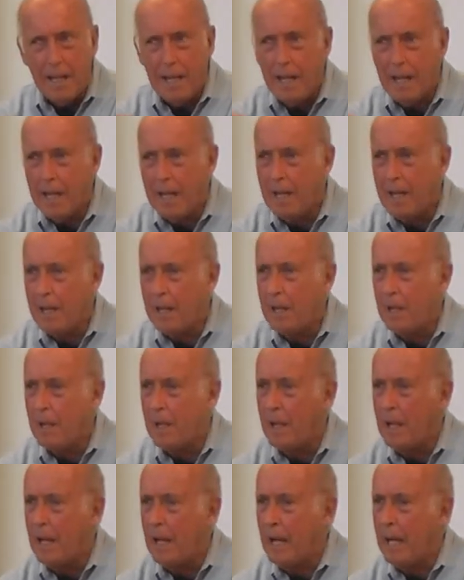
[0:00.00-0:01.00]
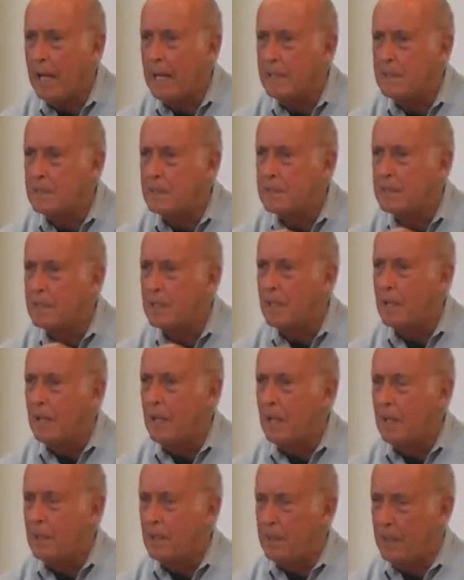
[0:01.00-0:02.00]
uh, and
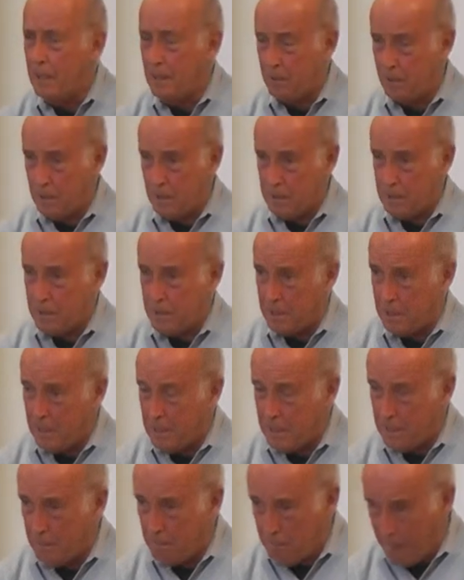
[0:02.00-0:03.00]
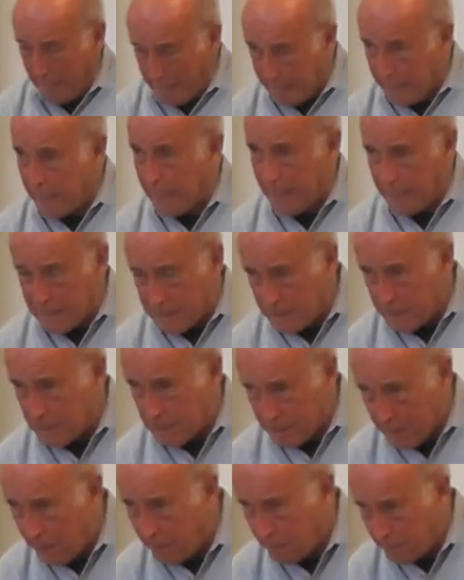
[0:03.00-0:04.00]
the, of course, it, making it is
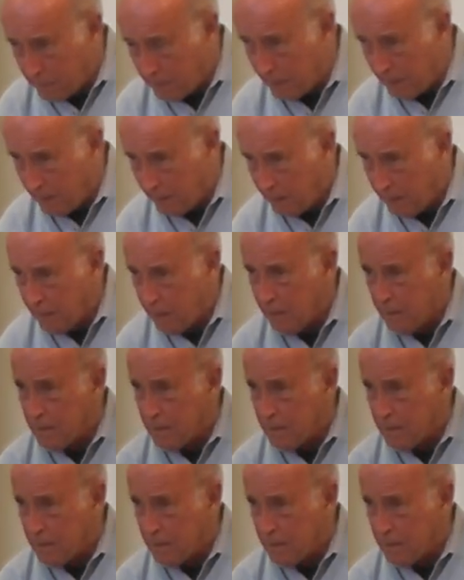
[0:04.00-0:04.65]
itself a